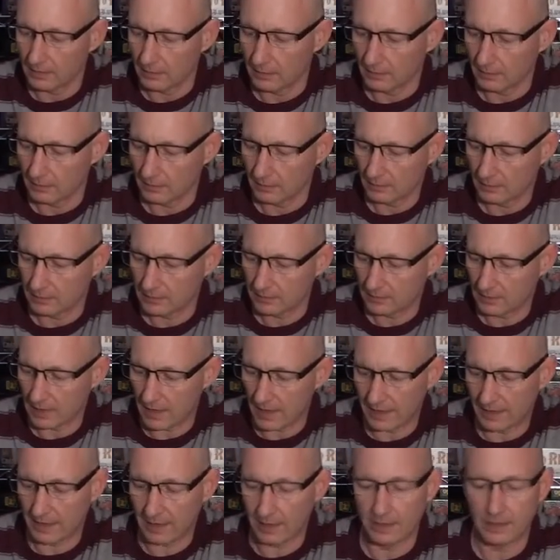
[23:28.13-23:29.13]
Looks
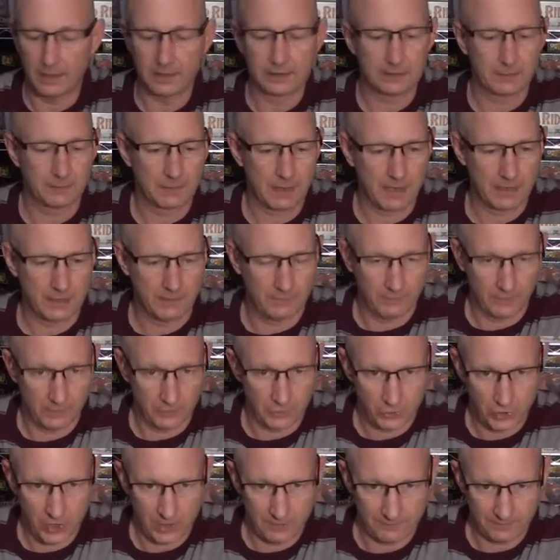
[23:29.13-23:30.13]
like some kind of a
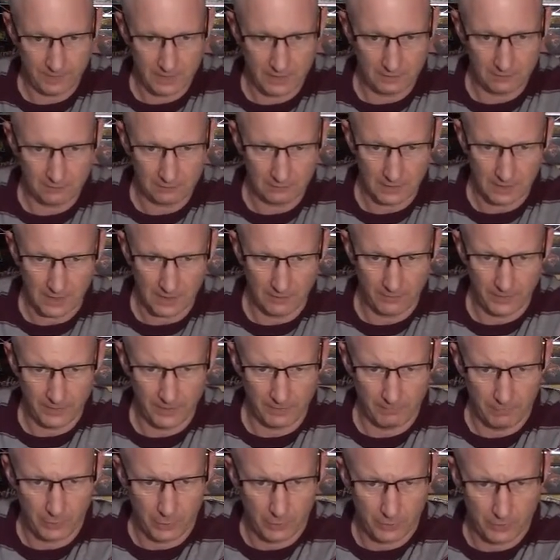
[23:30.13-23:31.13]
chieftain, like with a
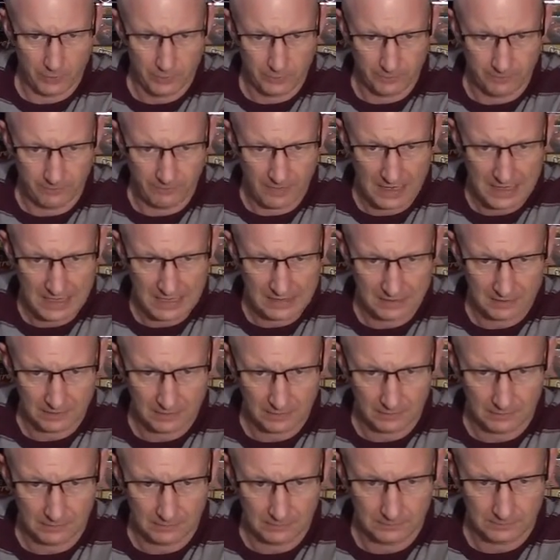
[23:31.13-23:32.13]
bird's face.
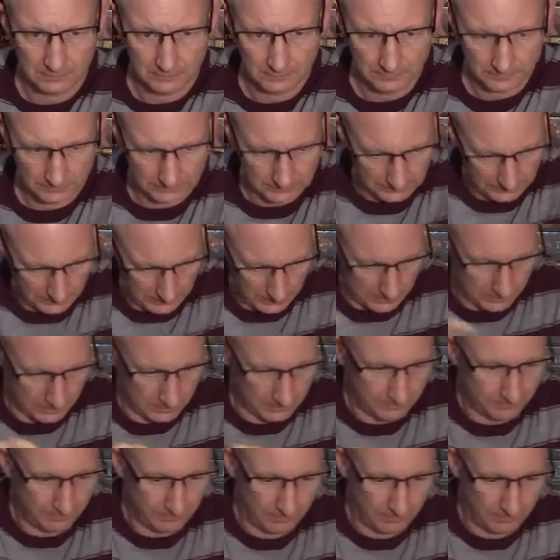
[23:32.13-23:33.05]
So there we go.